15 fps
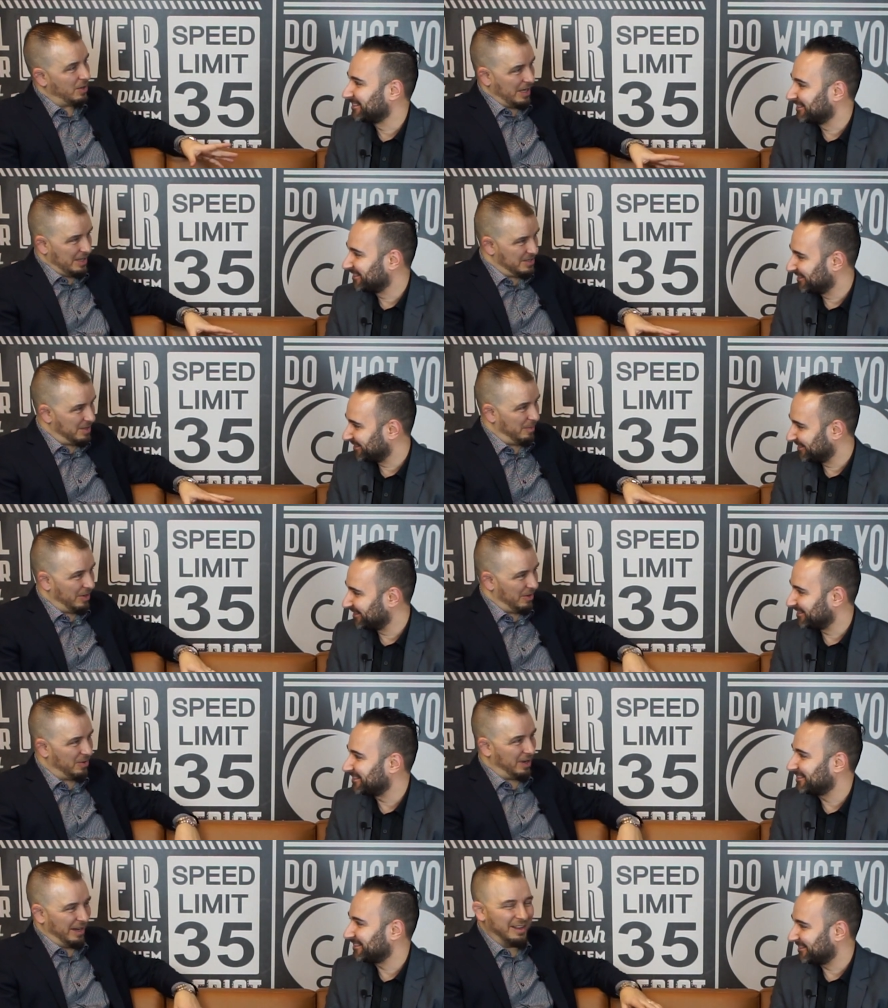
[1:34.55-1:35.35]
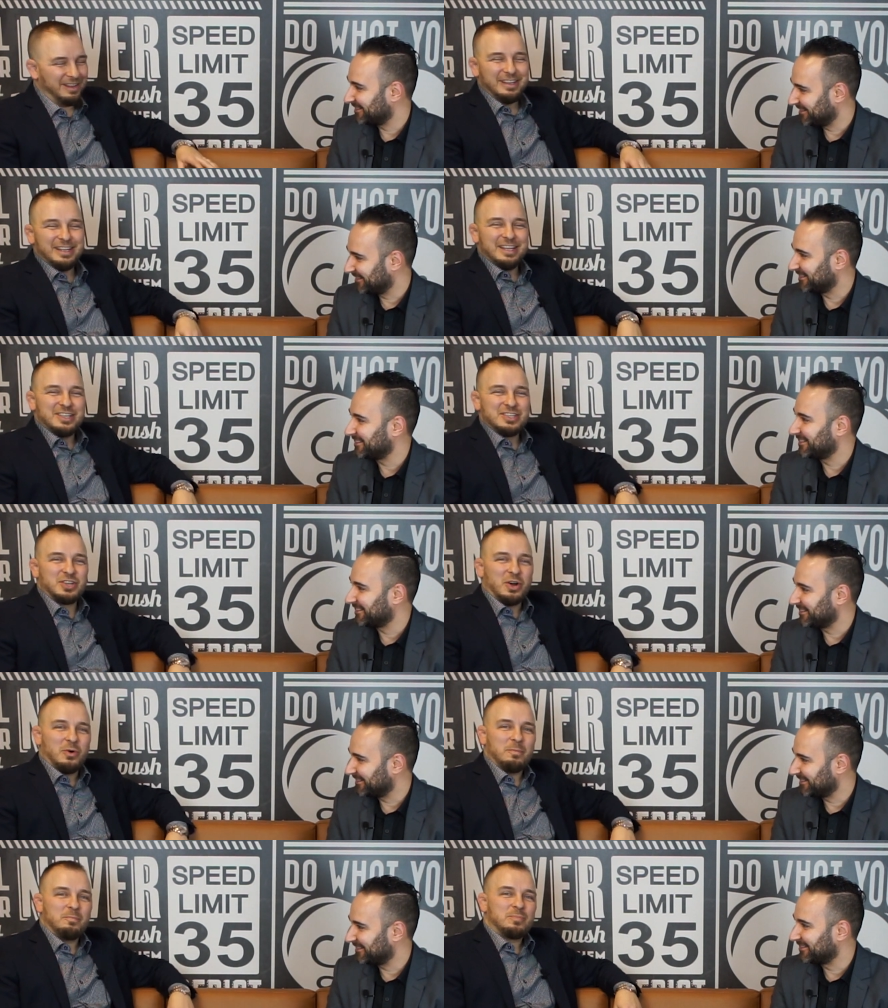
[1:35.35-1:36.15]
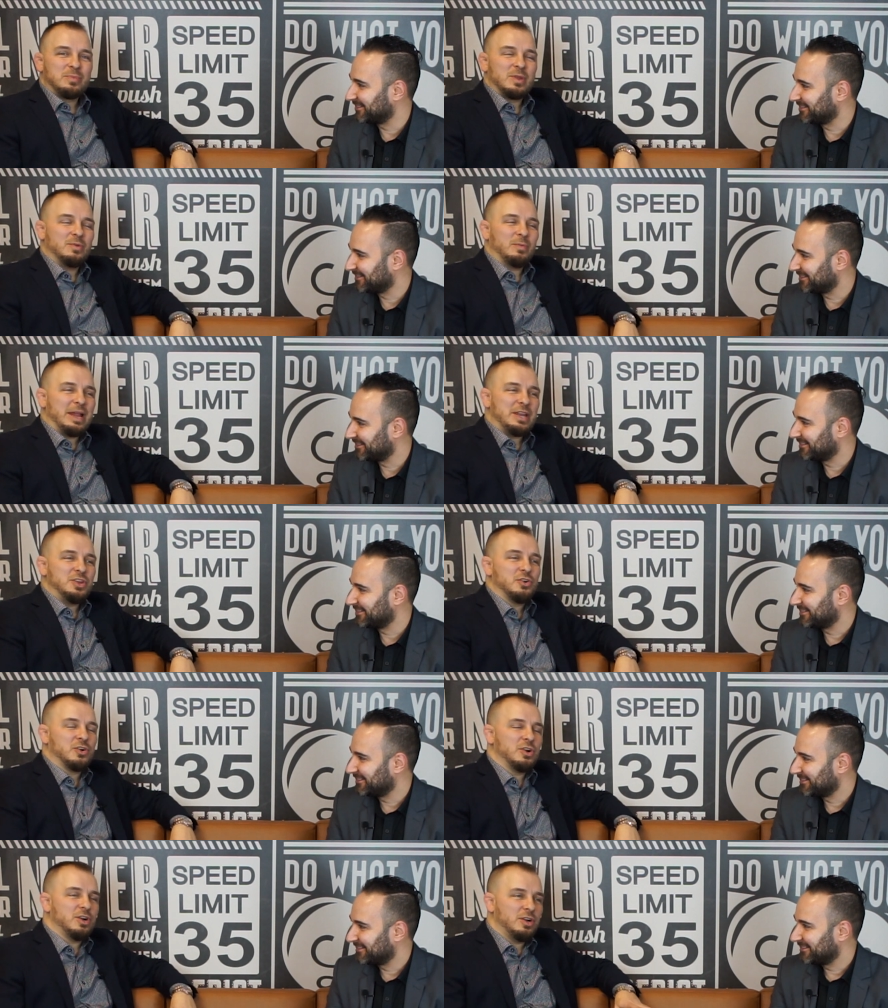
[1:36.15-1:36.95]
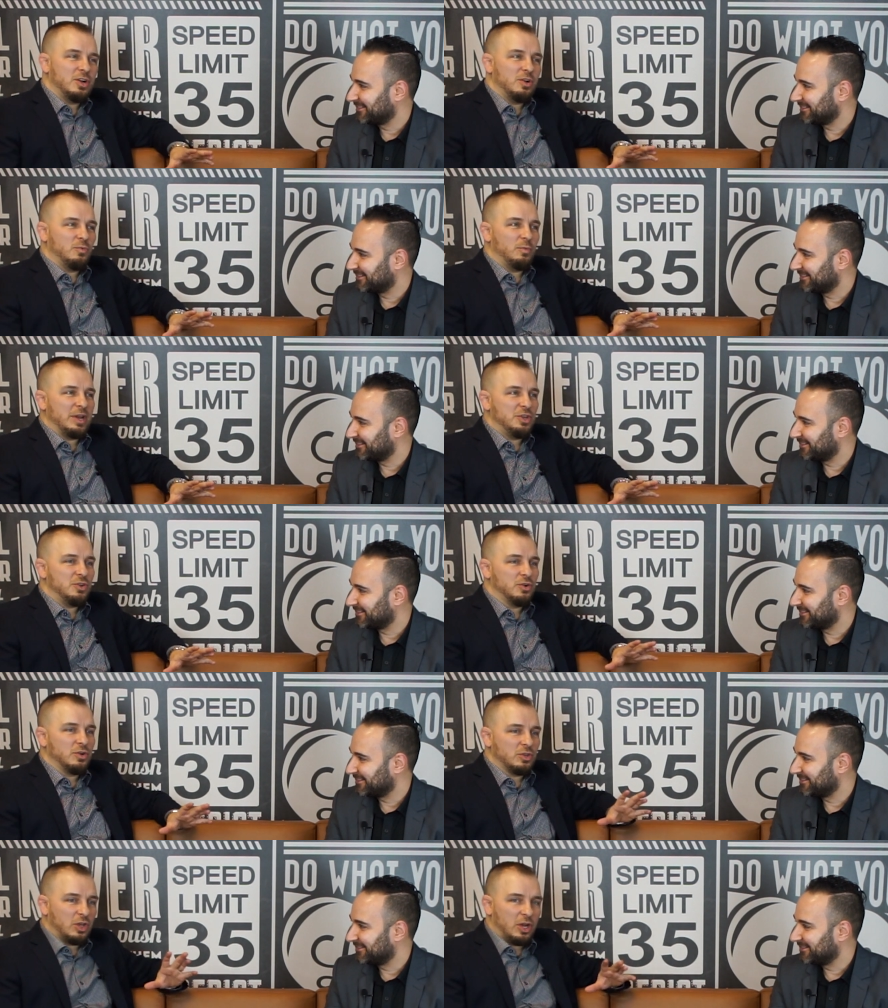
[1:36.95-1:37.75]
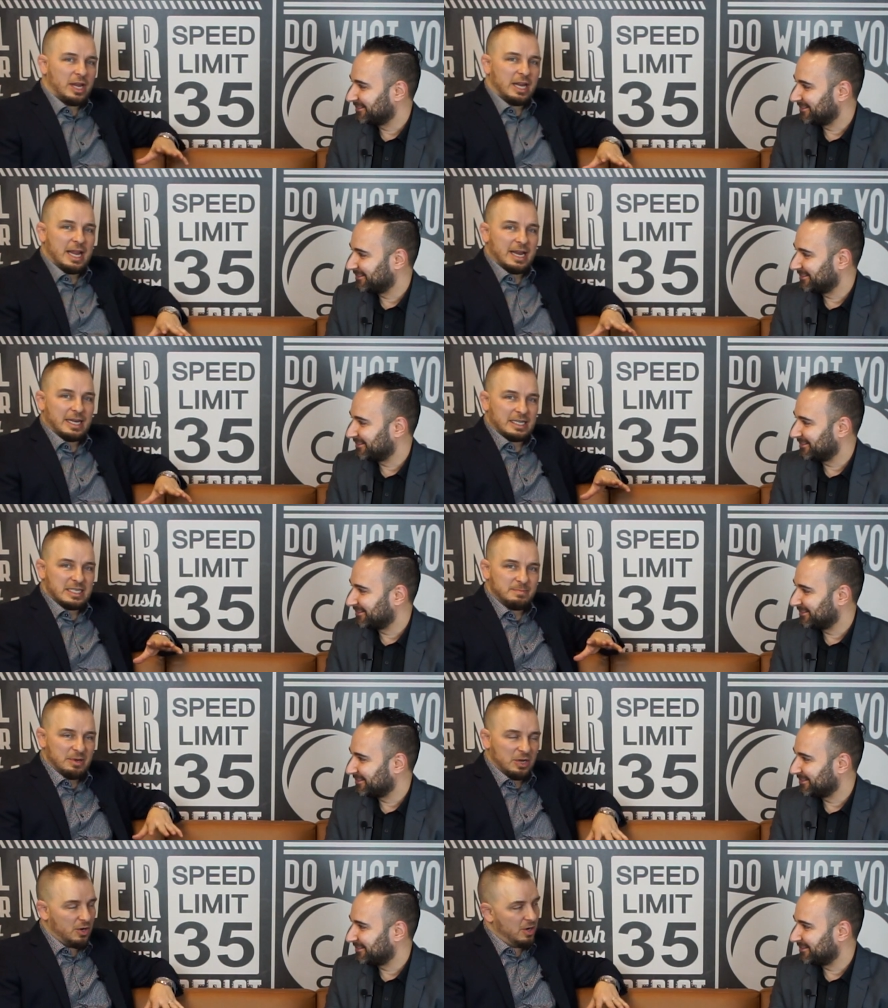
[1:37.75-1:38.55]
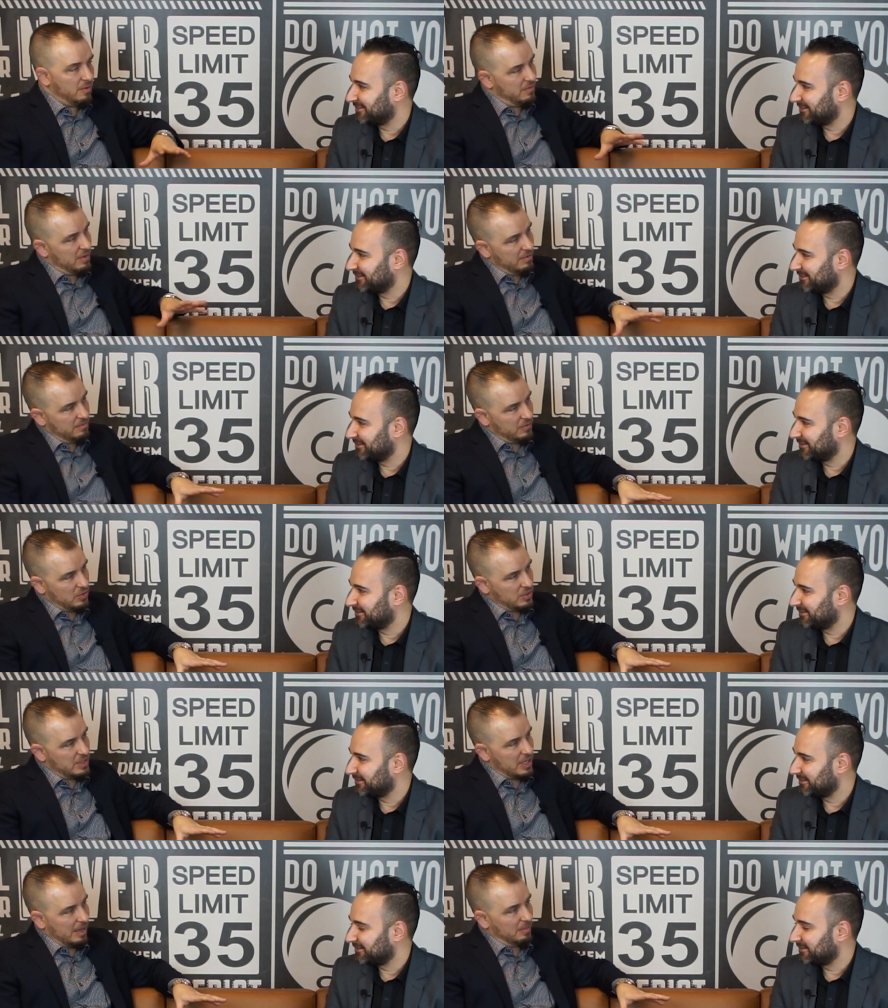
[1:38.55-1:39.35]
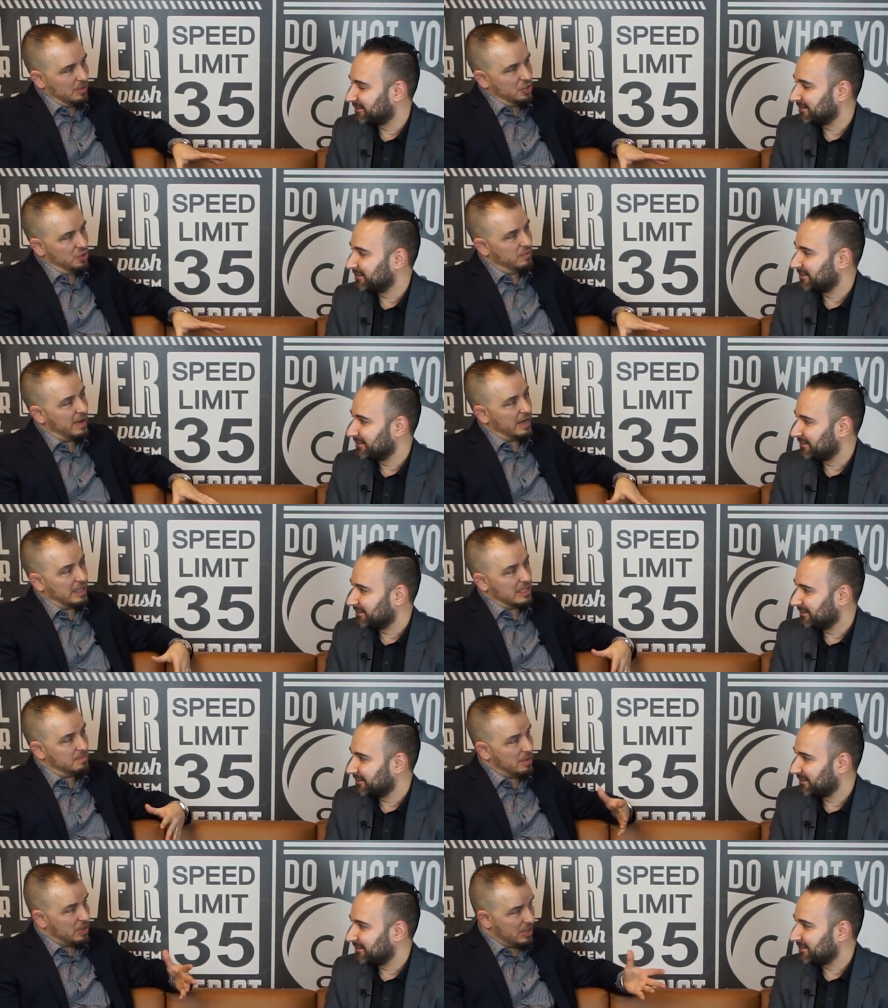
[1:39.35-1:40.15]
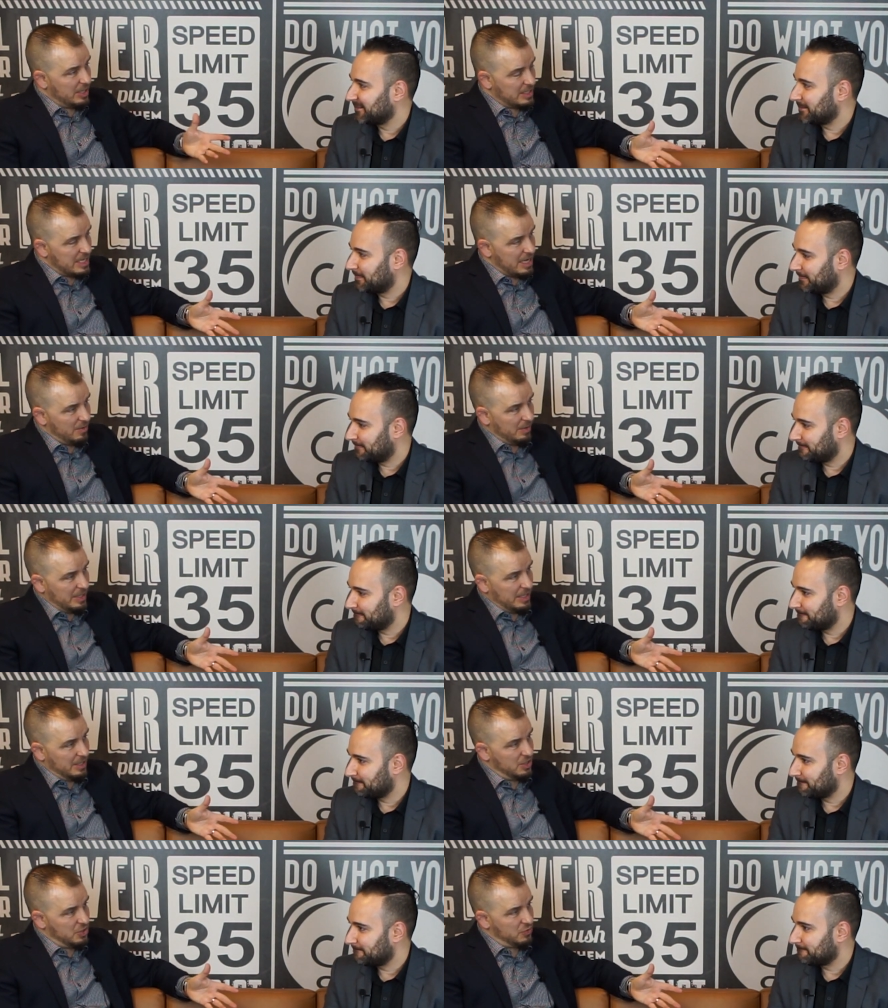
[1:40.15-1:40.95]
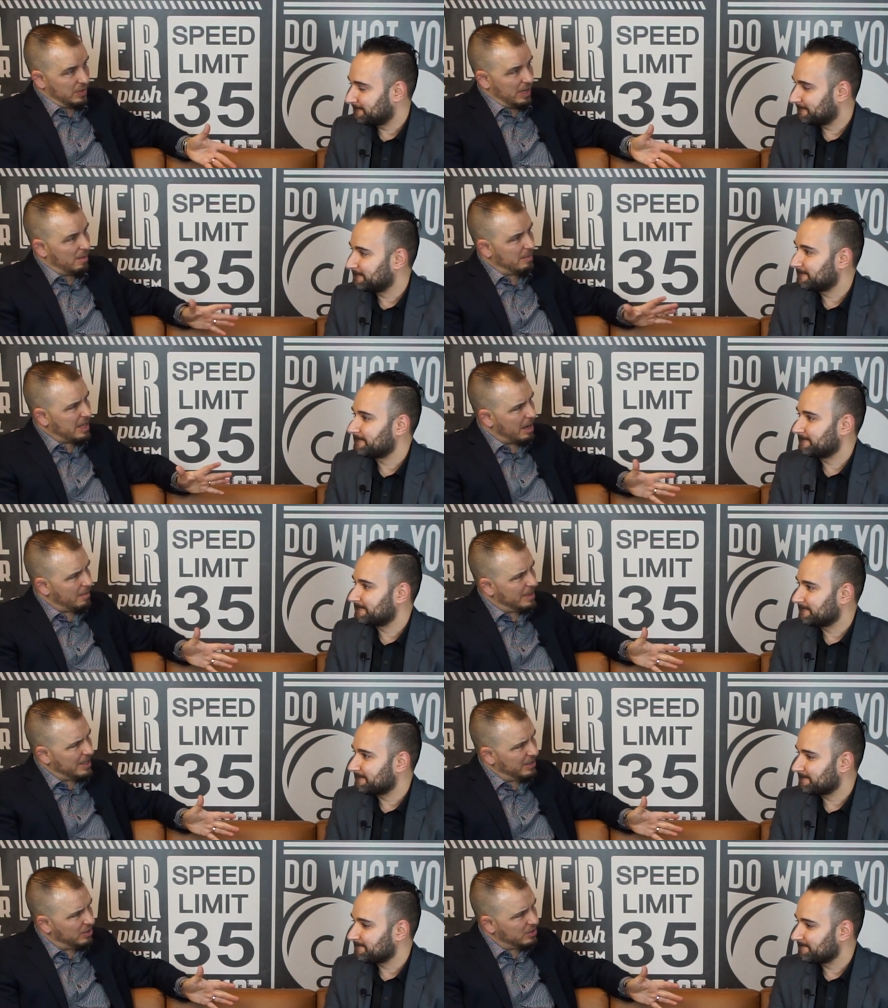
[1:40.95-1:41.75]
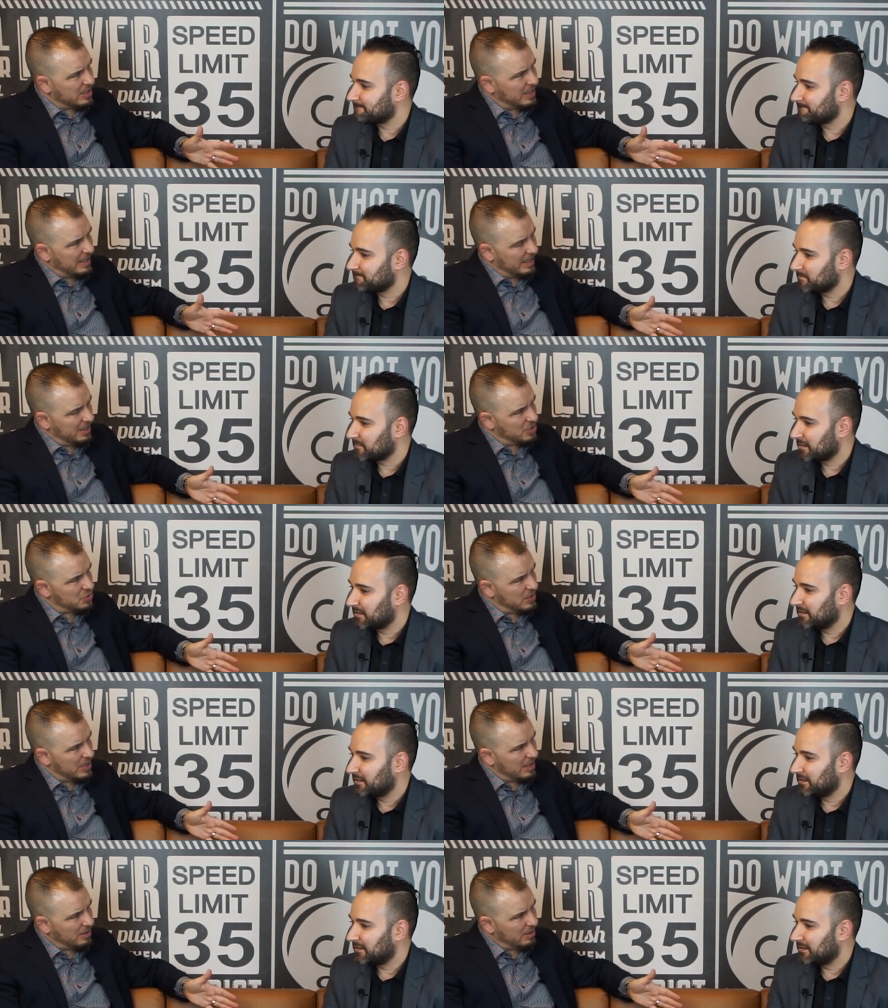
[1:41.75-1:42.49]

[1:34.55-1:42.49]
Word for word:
Speaker 1: okay, someone. Okay. Yeah, so yeah, when you're when you're looking at Experior for the first time, because you've had experience now in the industry. How many how many years in the industry